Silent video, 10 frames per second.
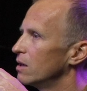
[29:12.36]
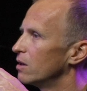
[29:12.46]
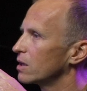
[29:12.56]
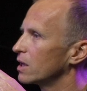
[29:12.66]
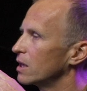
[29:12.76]

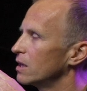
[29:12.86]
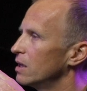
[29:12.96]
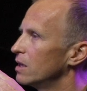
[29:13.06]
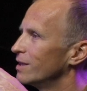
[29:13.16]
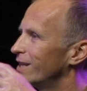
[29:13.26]
okay,
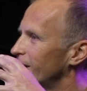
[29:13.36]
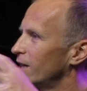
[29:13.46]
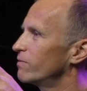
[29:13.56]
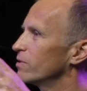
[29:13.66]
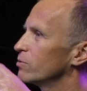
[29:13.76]
they
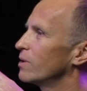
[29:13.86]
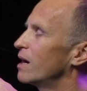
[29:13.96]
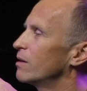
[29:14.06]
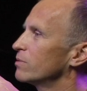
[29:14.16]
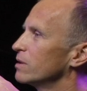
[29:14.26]
can figure
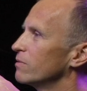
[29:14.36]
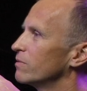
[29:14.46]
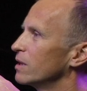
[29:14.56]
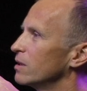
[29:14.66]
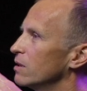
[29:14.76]
out if
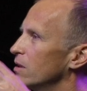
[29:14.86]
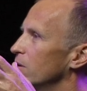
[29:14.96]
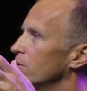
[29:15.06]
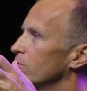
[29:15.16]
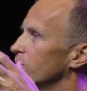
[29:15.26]
they
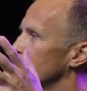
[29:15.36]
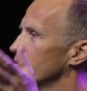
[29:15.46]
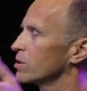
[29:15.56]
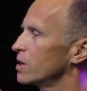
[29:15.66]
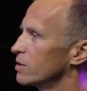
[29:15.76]
know where
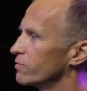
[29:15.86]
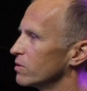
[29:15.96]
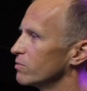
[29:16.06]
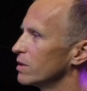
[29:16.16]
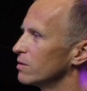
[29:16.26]
to search
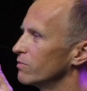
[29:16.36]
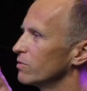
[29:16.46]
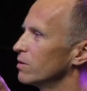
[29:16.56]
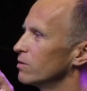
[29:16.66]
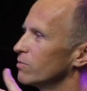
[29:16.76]
for, but if you don't know